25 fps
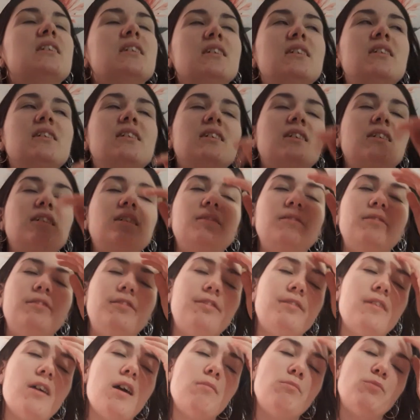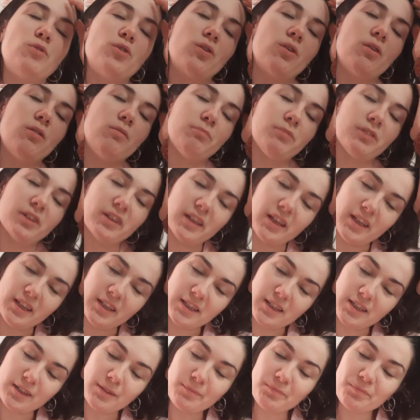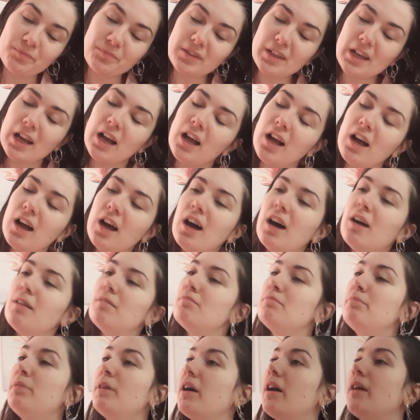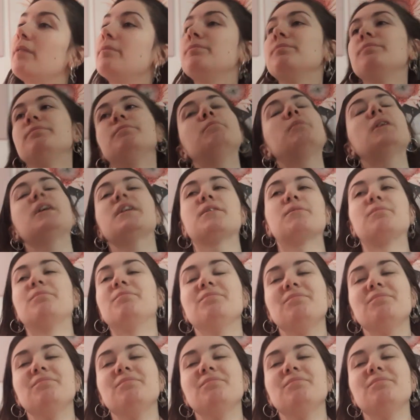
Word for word: uh, far more complicated. But, but